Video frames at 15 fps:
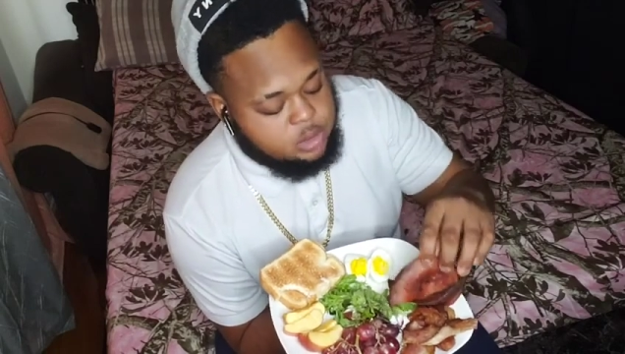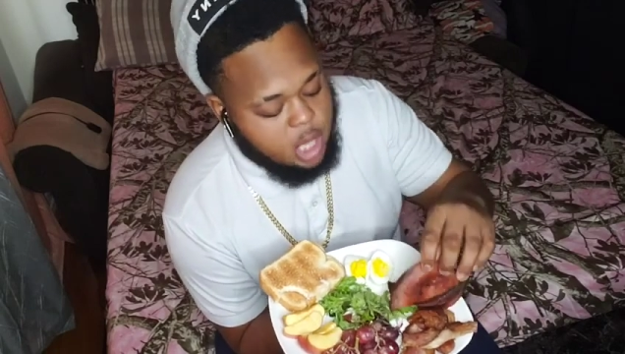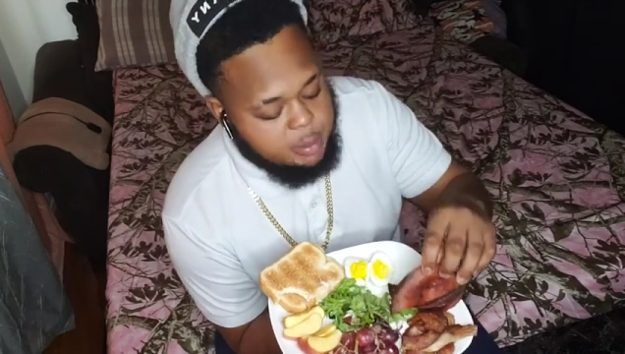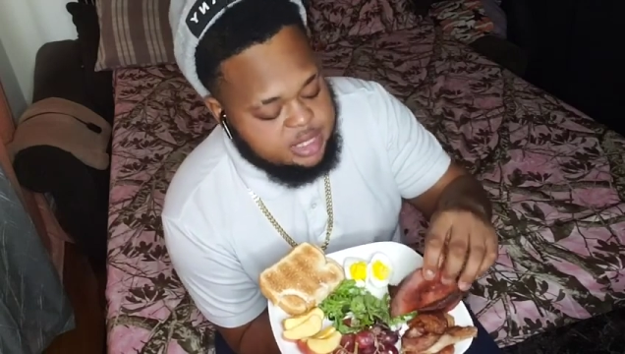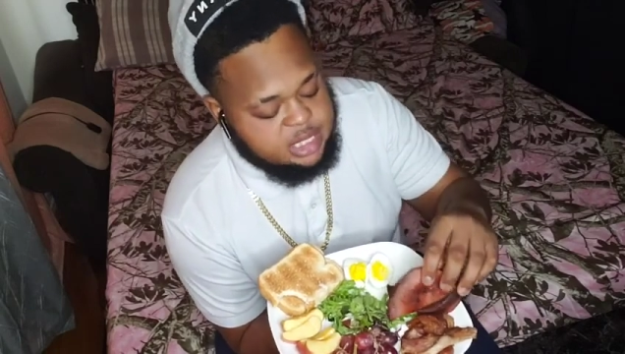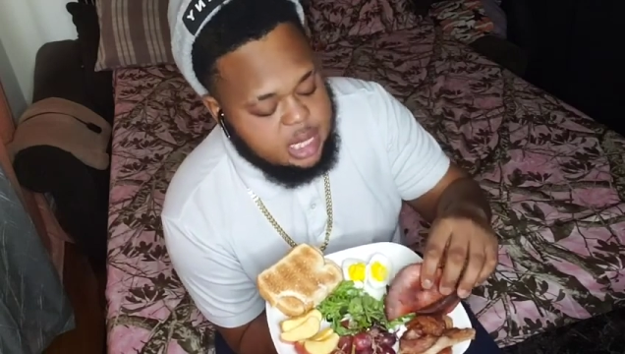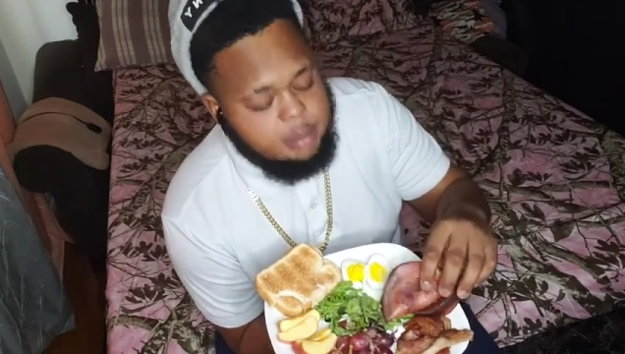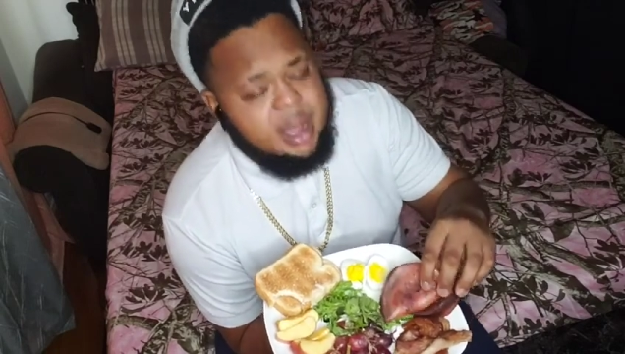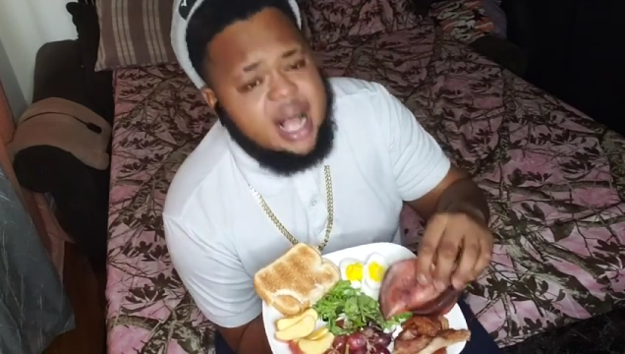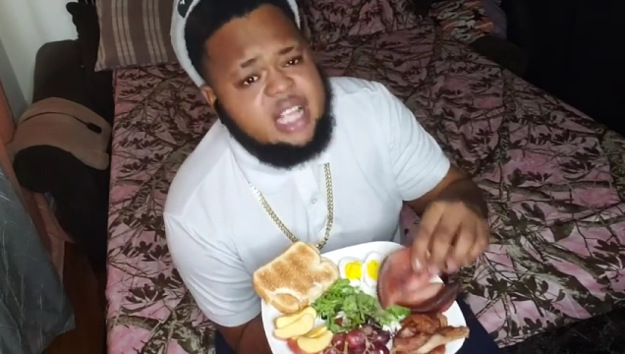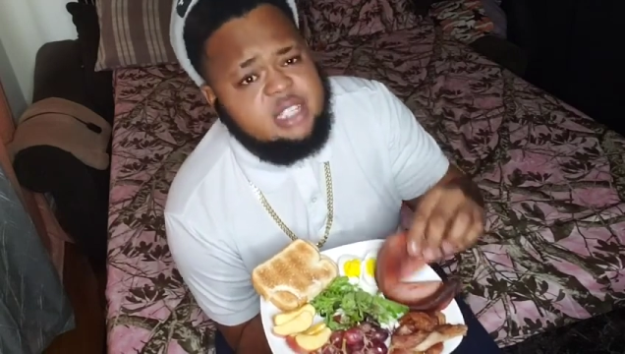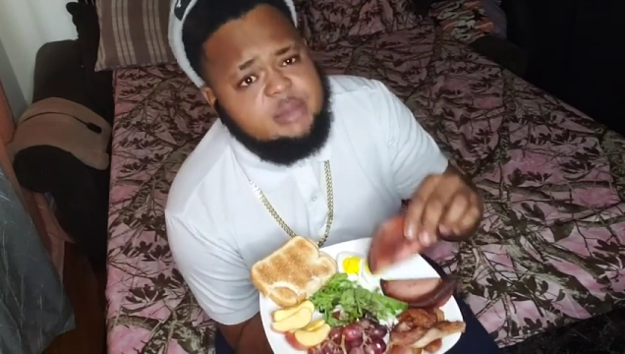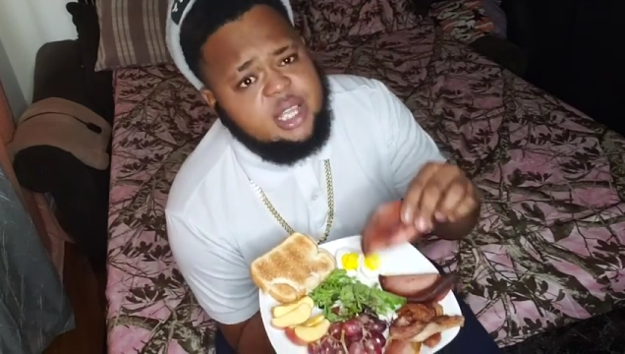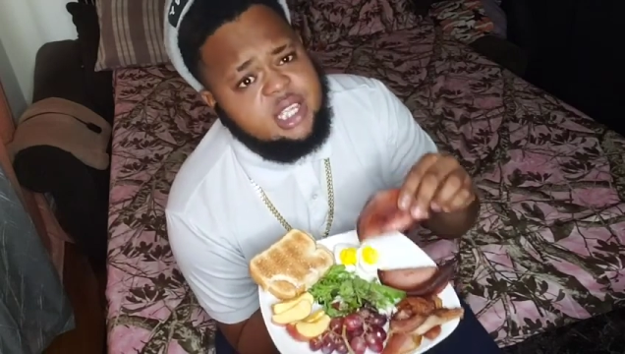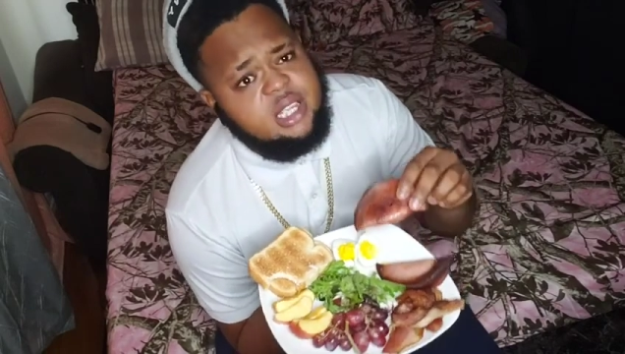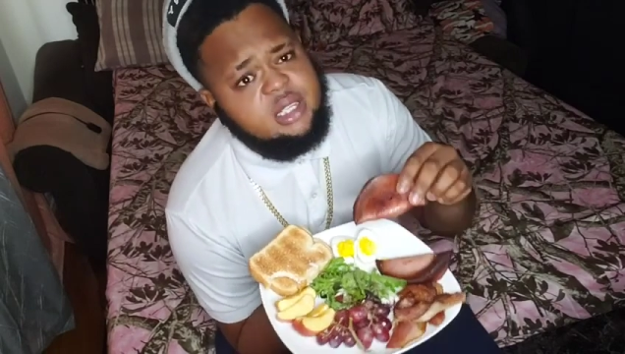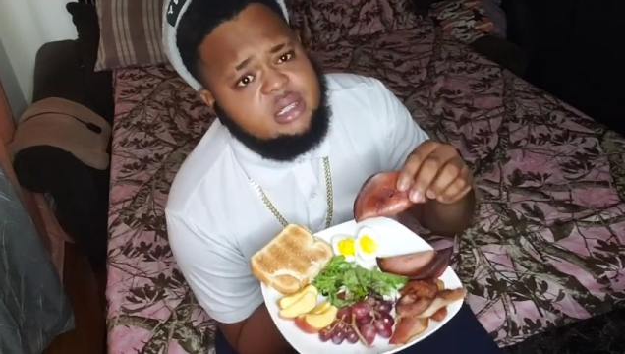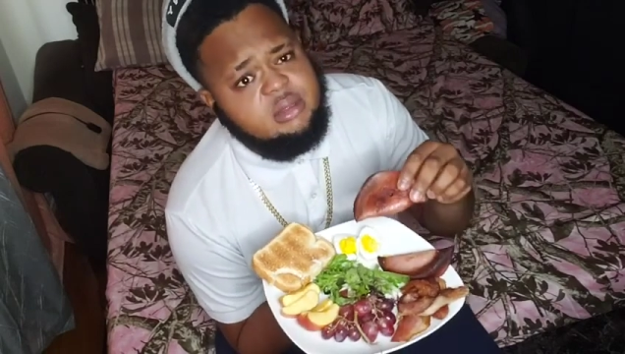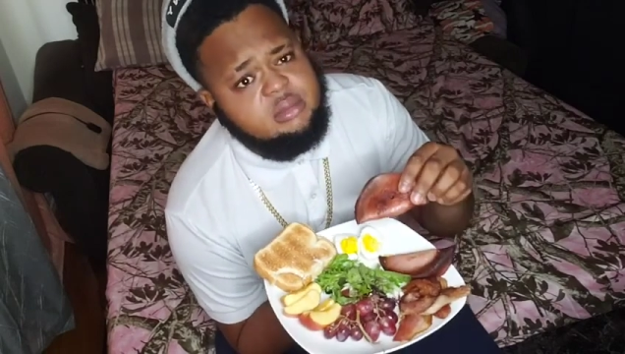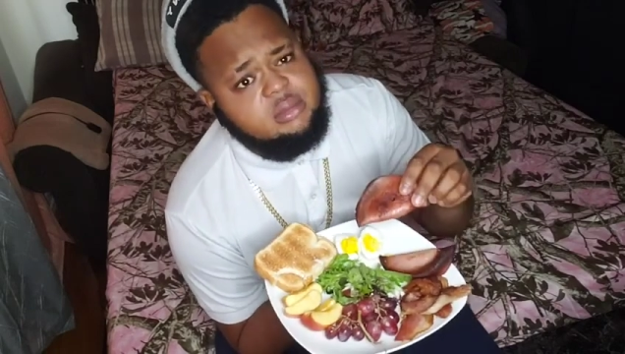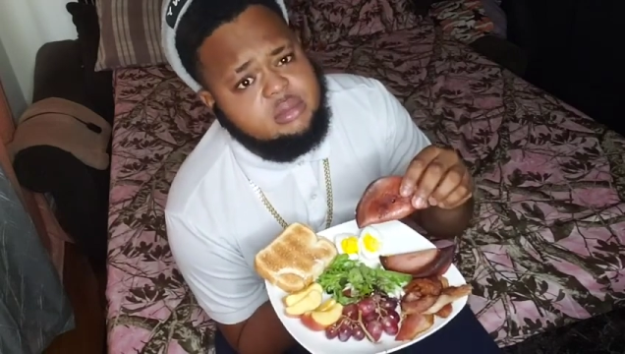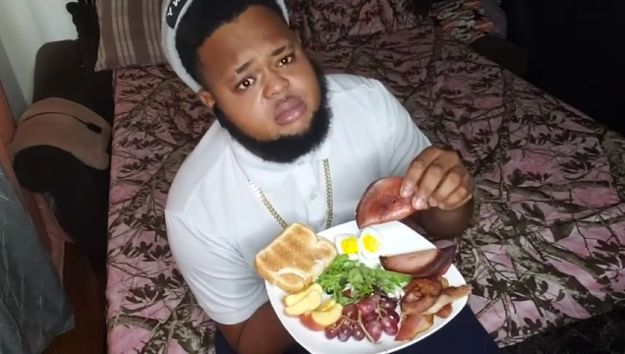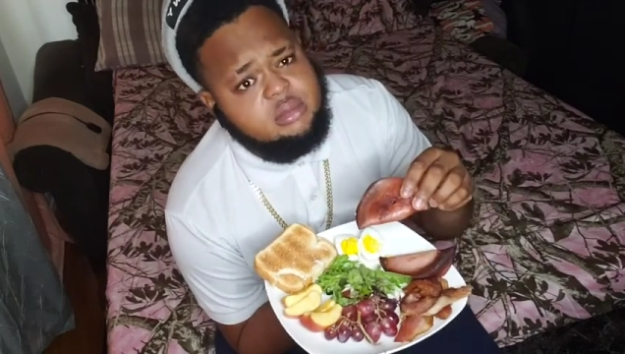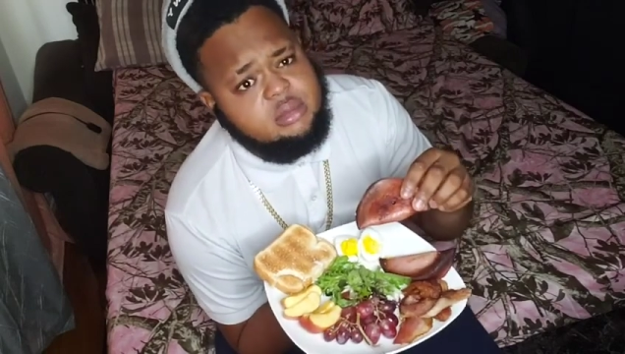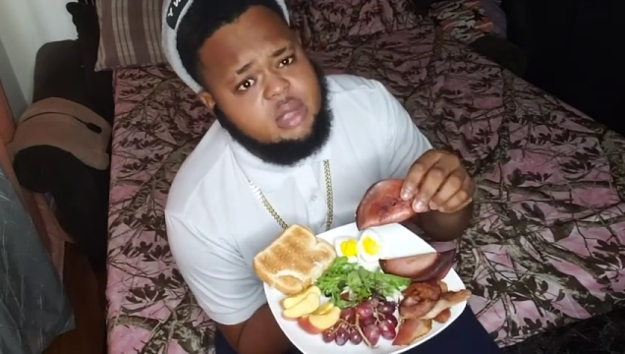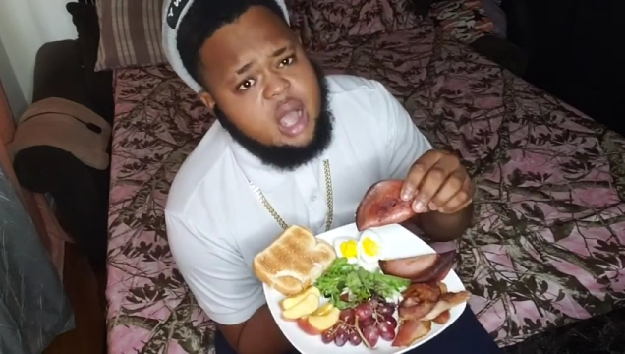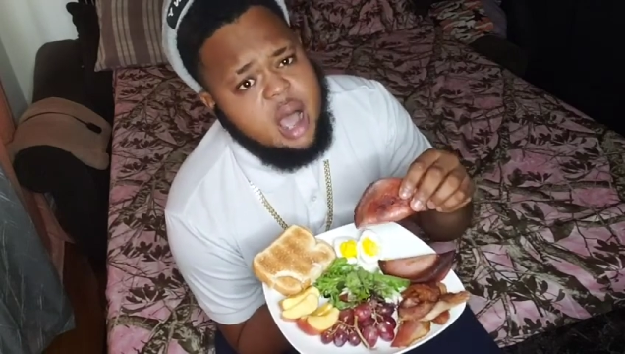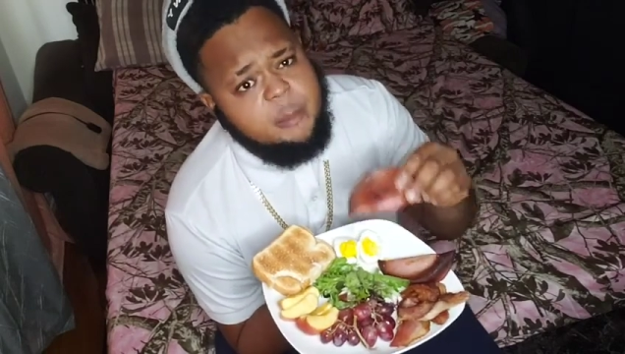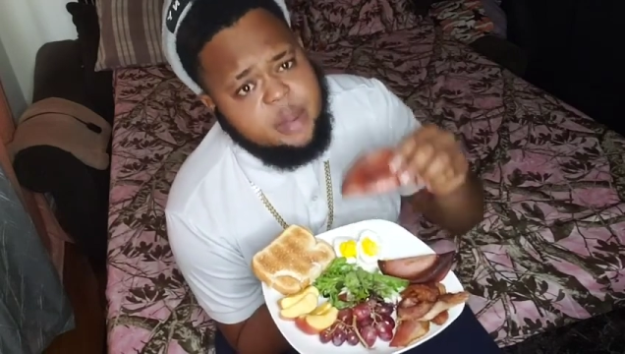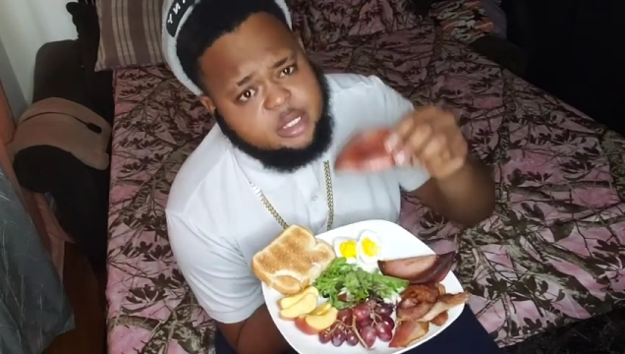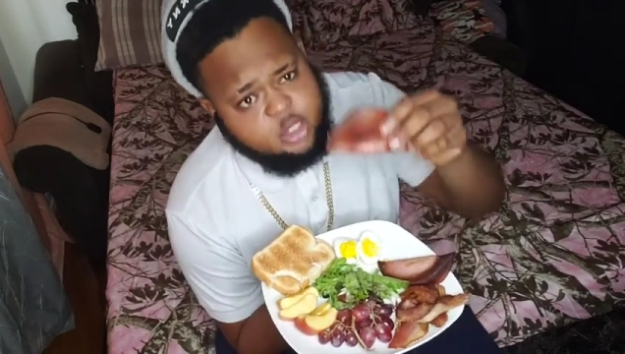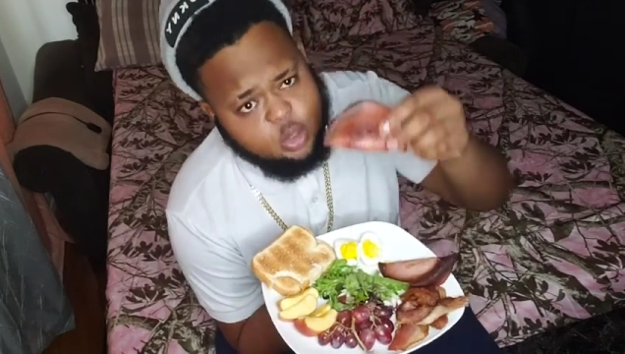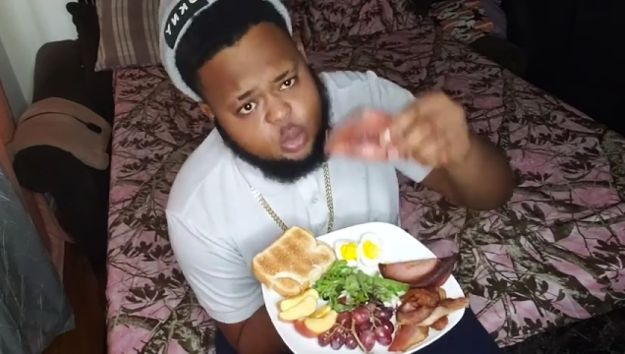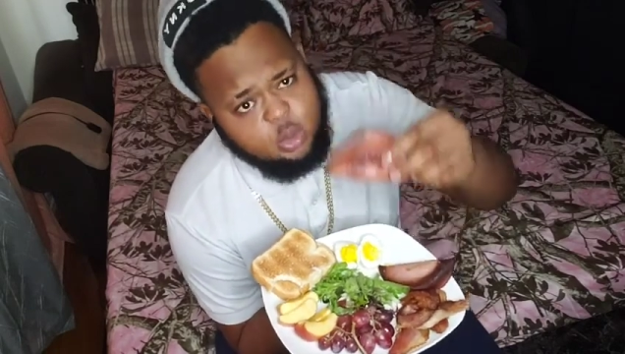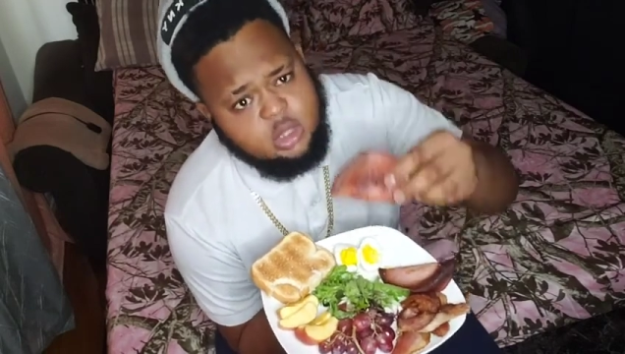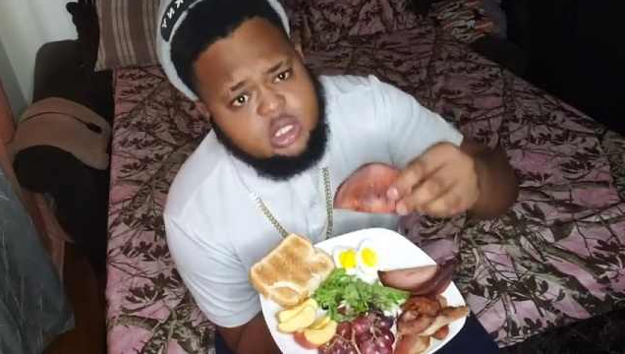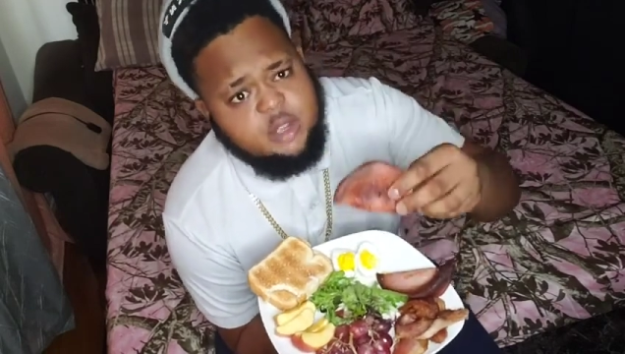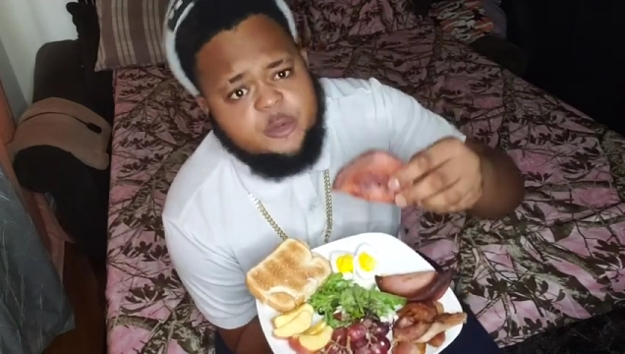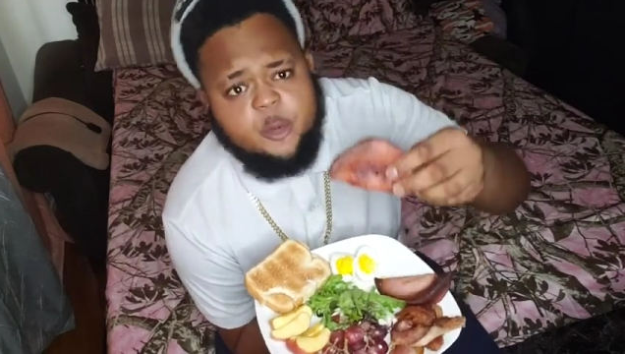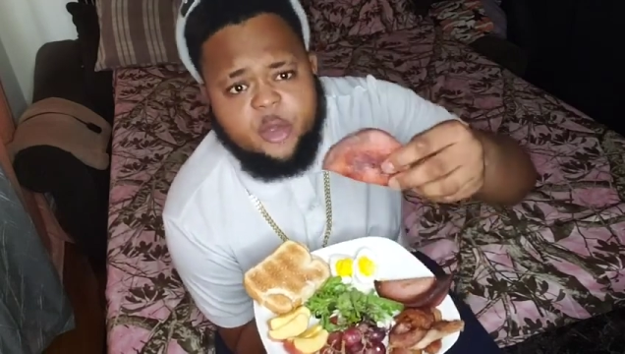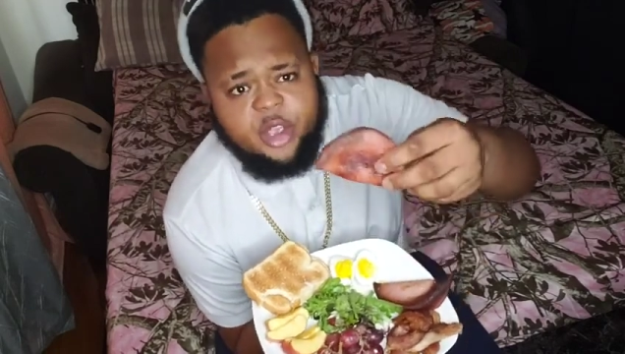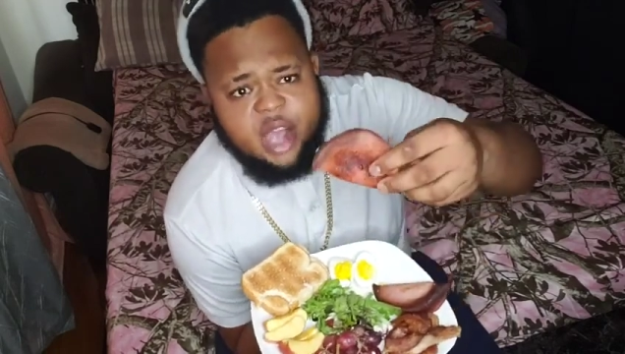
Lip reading: And Mr. Biles make it opportunity for me